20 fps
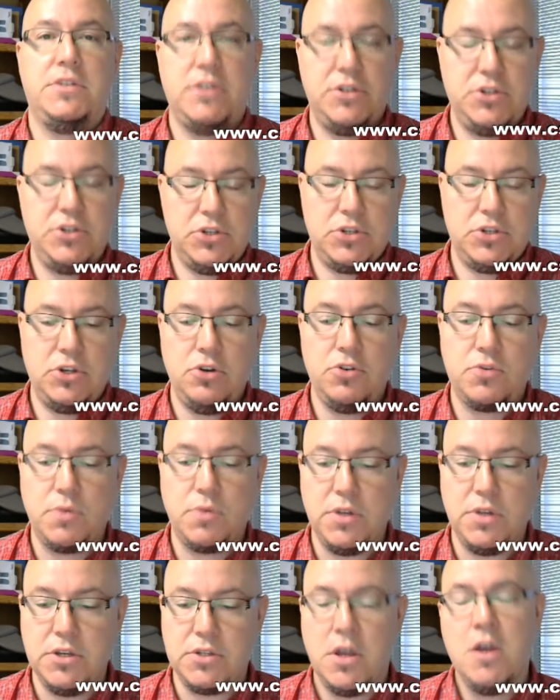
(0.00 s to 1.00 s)
This is the news
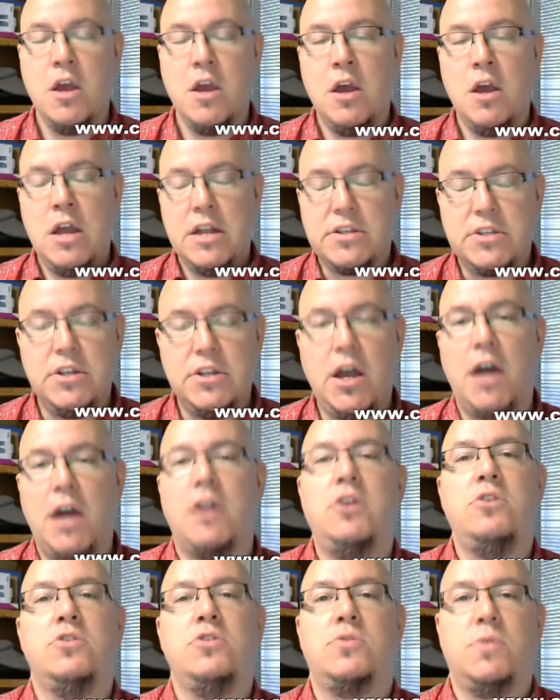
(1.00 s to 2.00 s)
release. It's not a
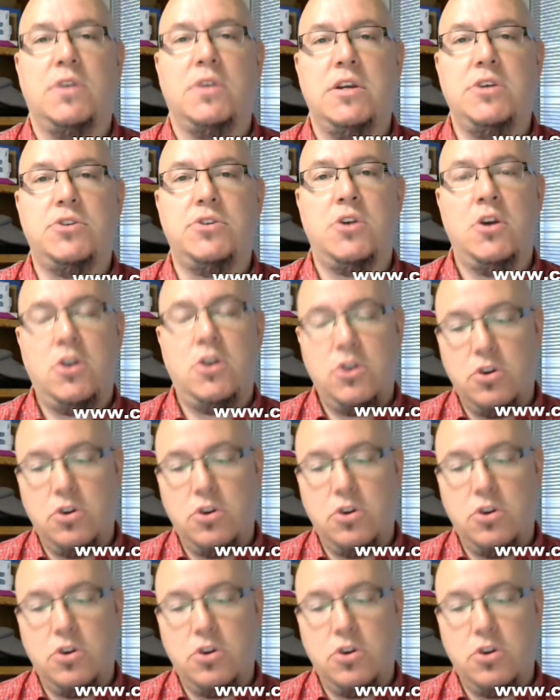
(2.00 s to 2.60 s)
news release.